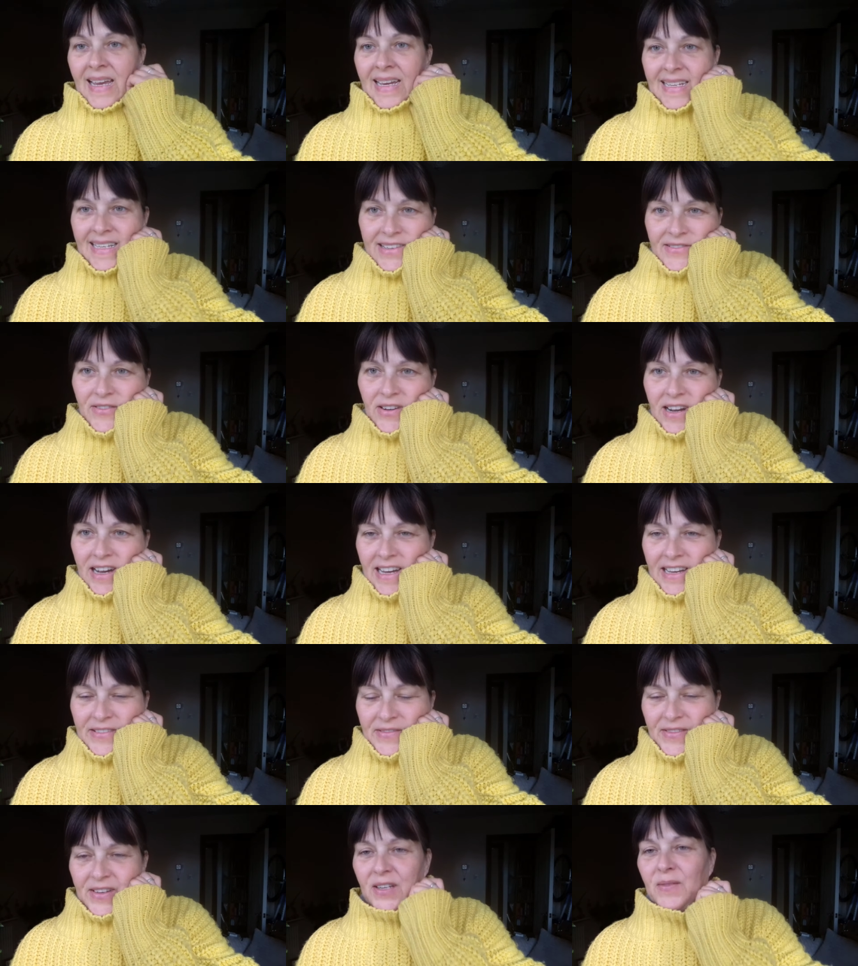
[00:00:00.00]
It's
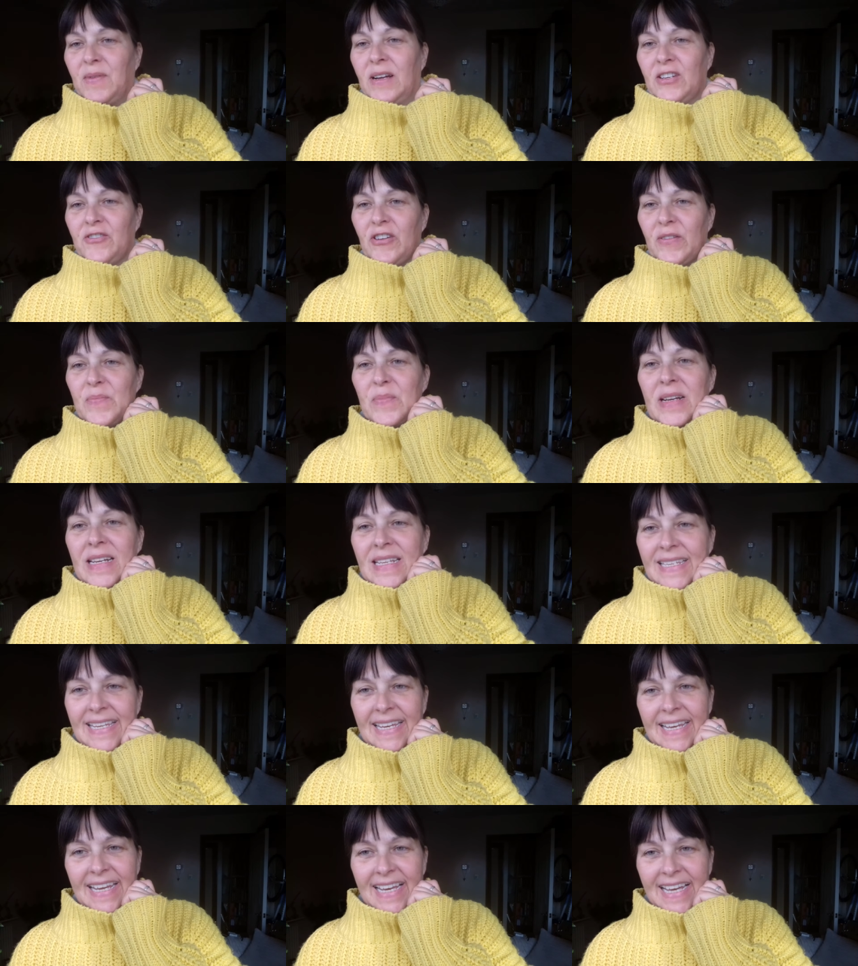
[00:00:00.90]
arrived. My treadmill
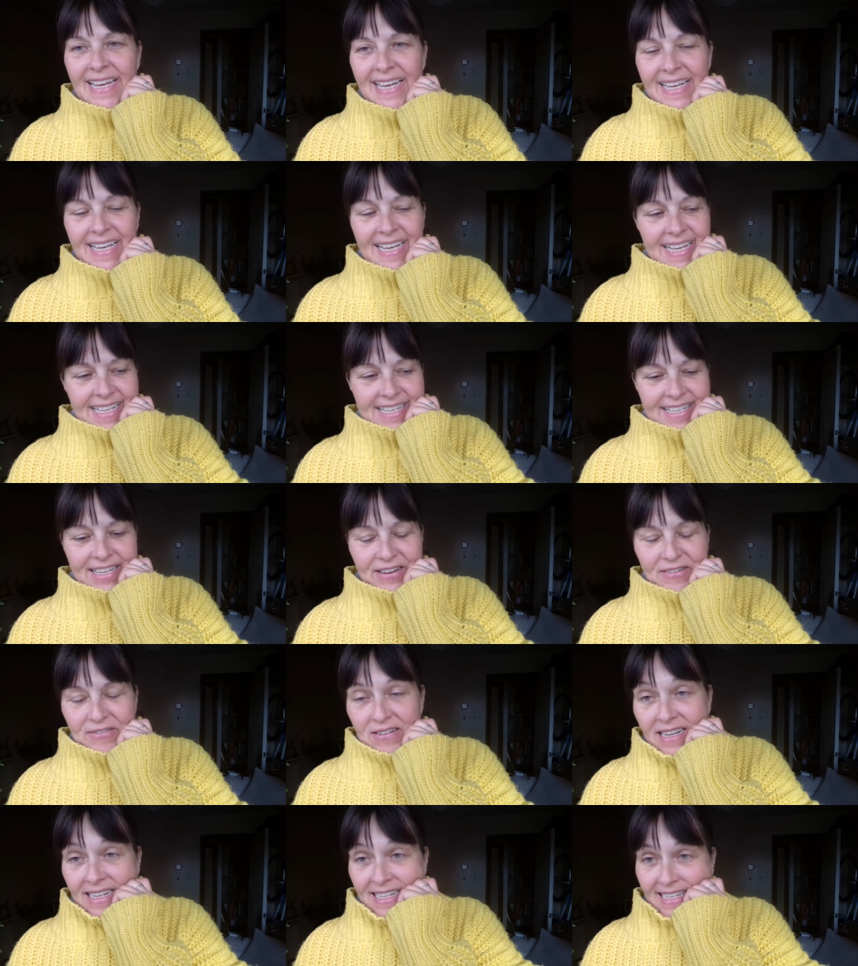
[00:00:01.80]
is here.
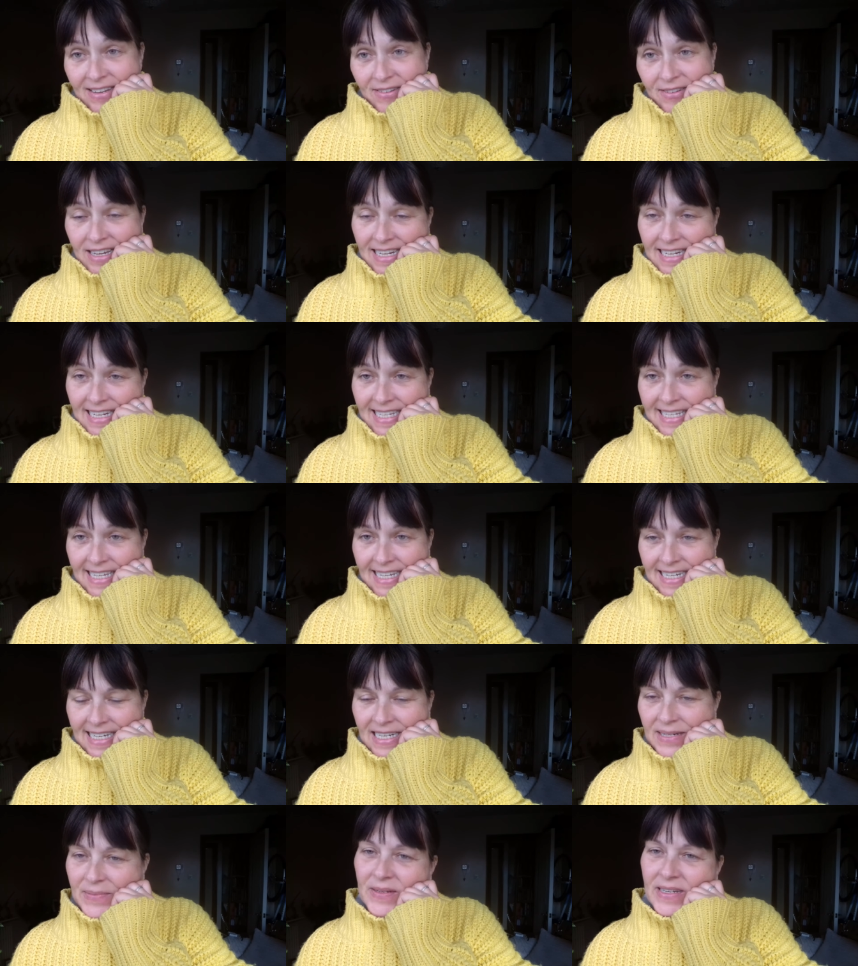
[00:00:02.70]
So let's go and get it
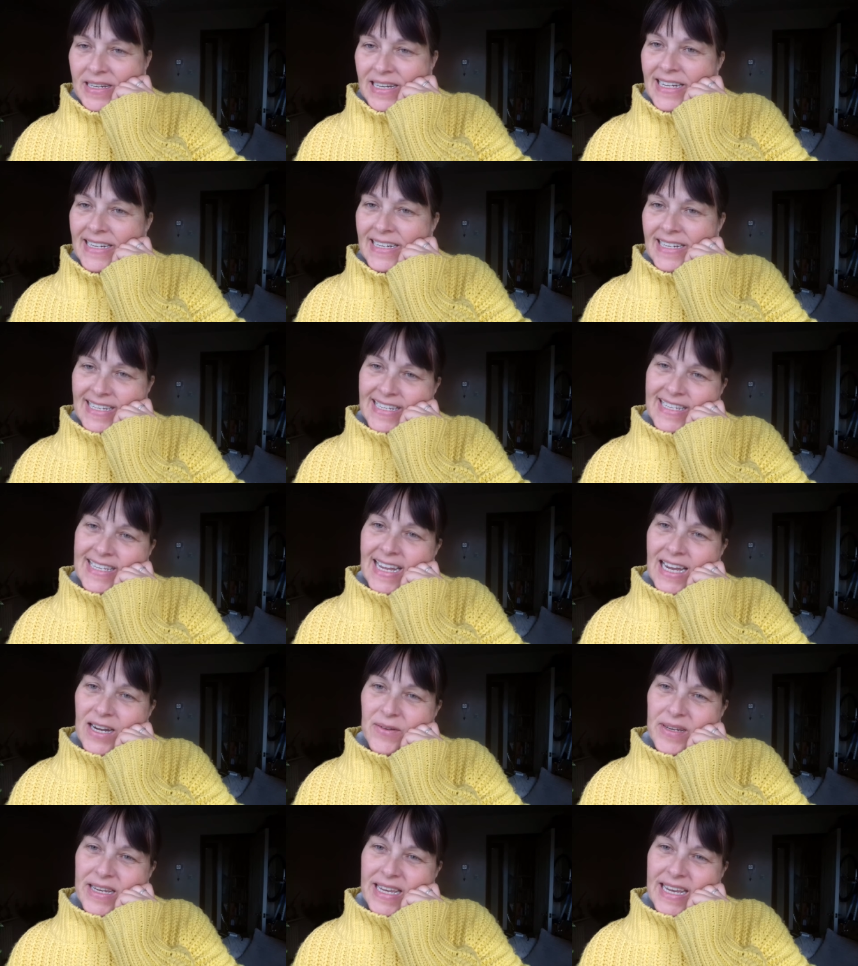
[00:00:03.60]
set up and let's see
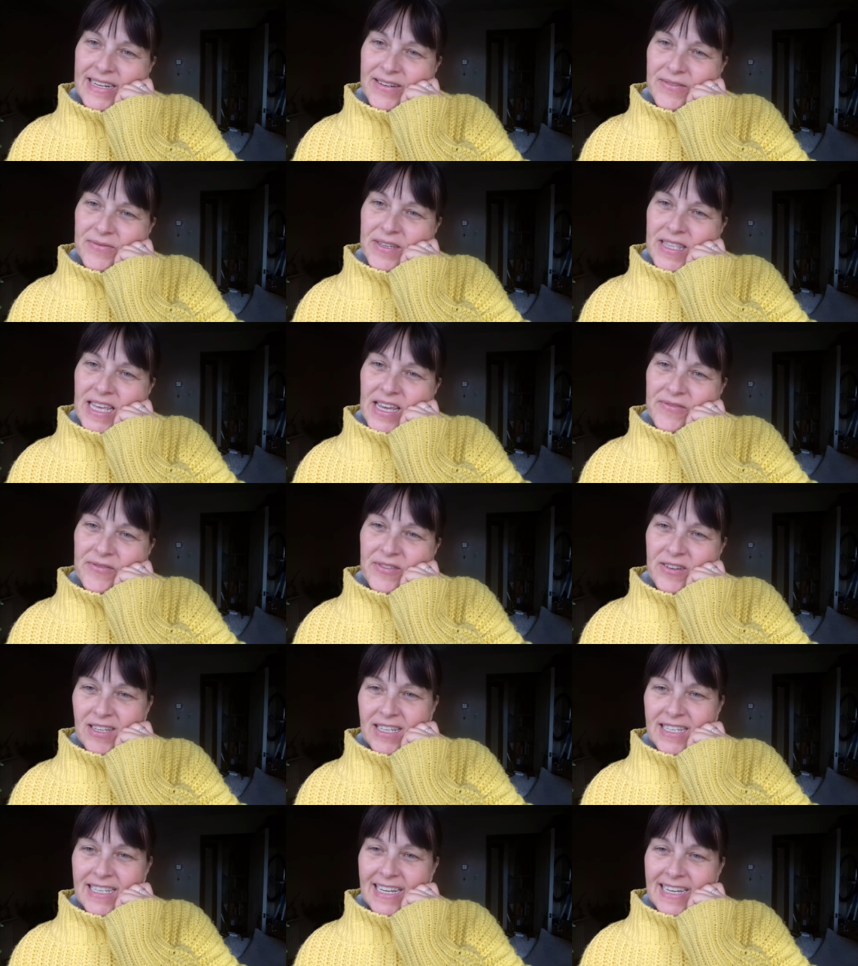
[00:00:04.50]
how we get on with our
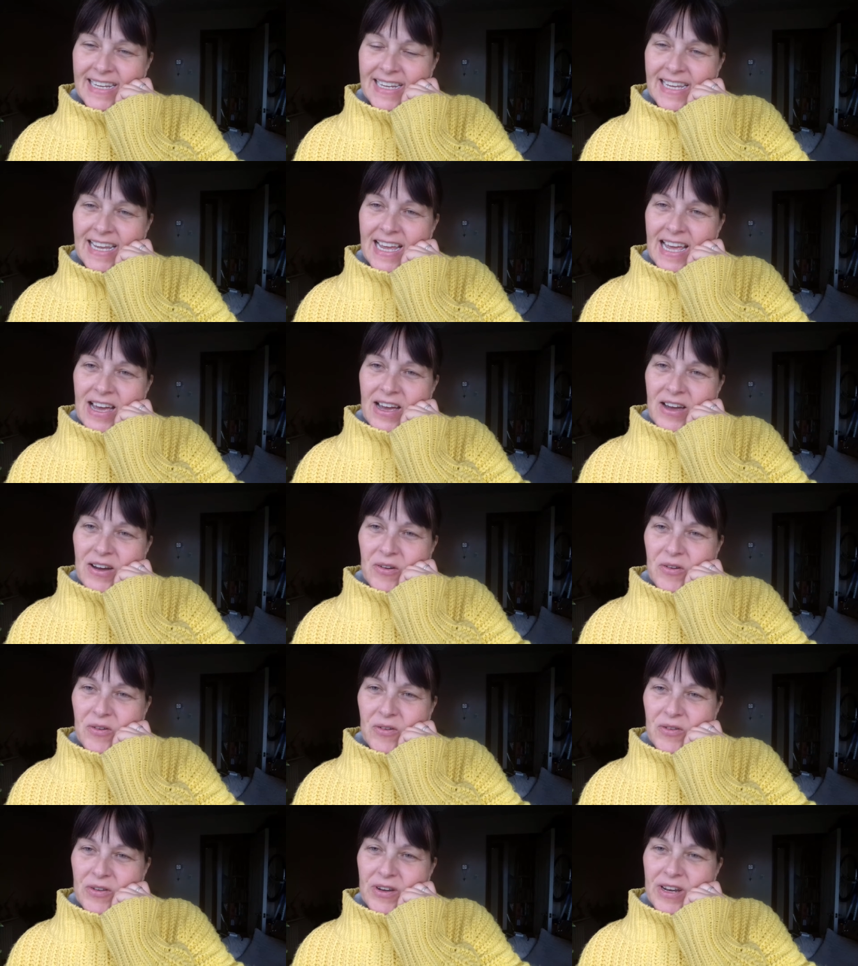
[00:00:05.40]
first day
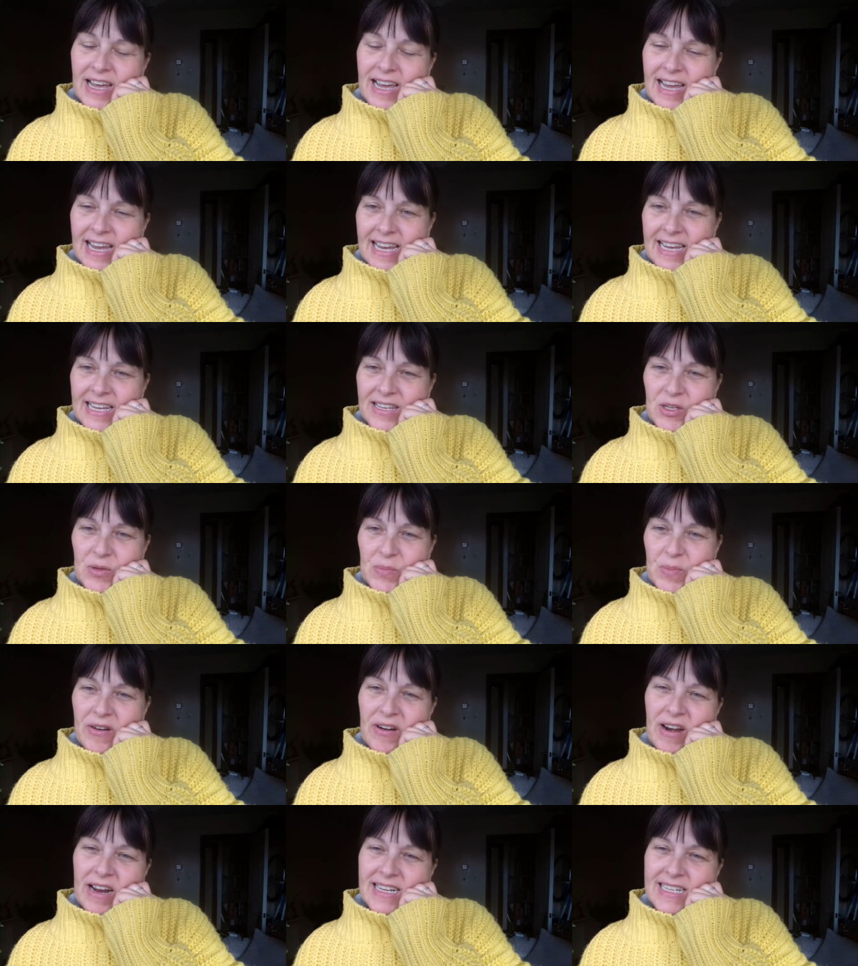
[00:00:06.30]
on a
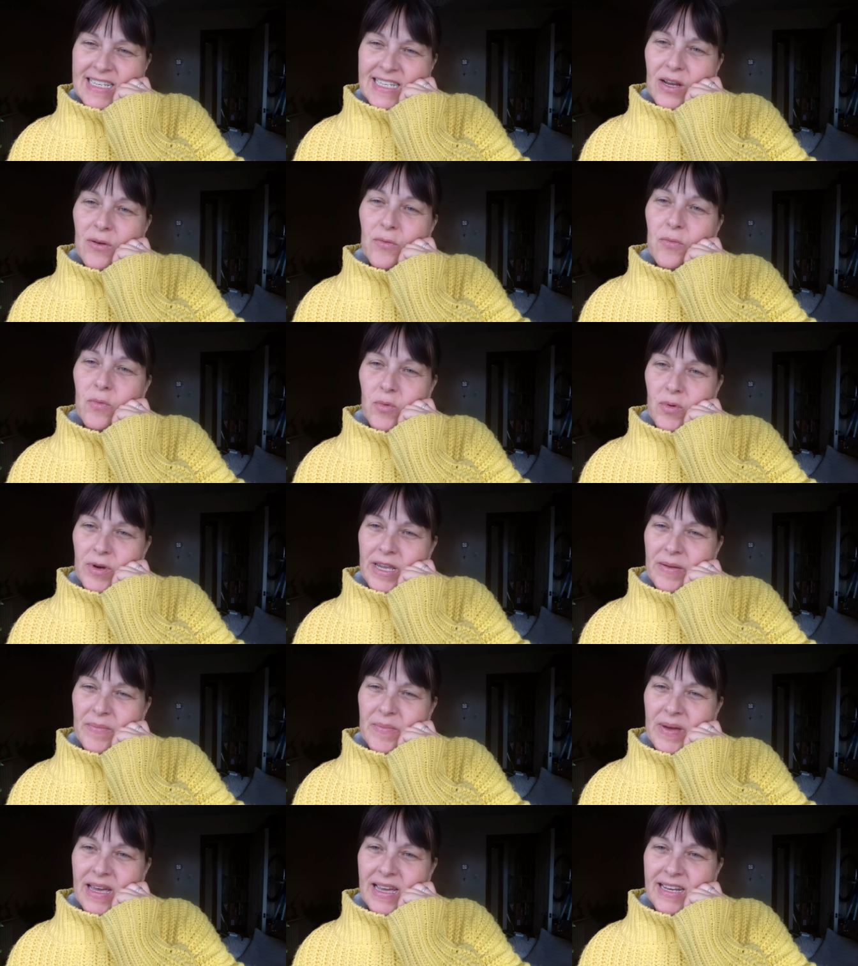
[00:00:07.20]
Sperax
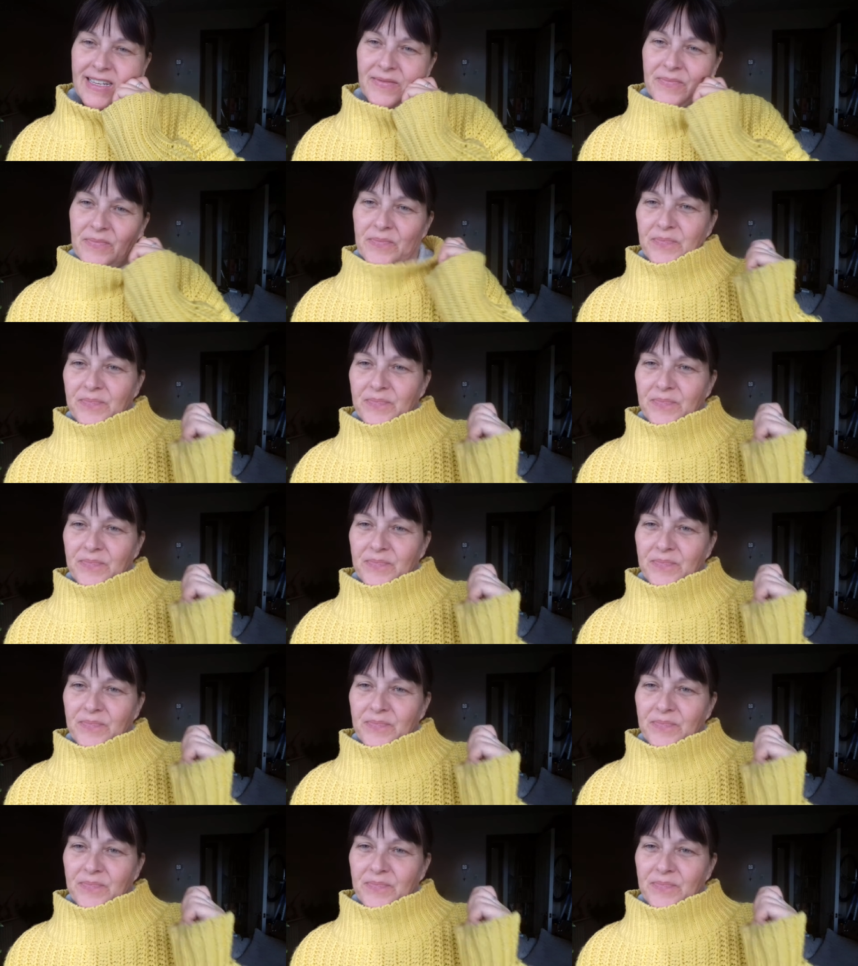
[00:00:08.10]
walking pad.